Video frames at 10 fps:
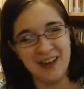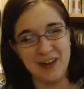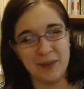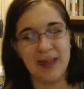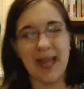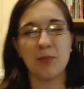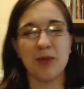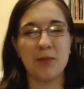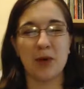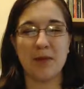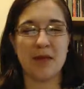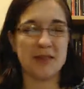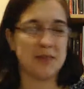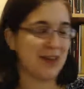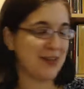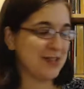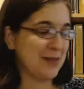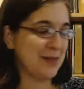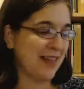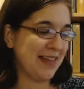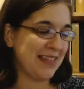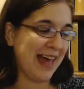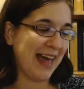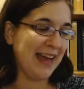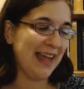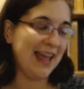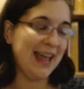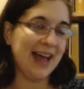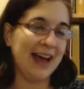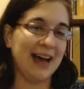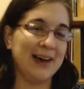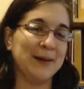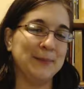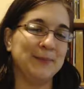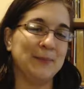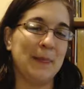or Black Preborn Babies Matter or something like that, go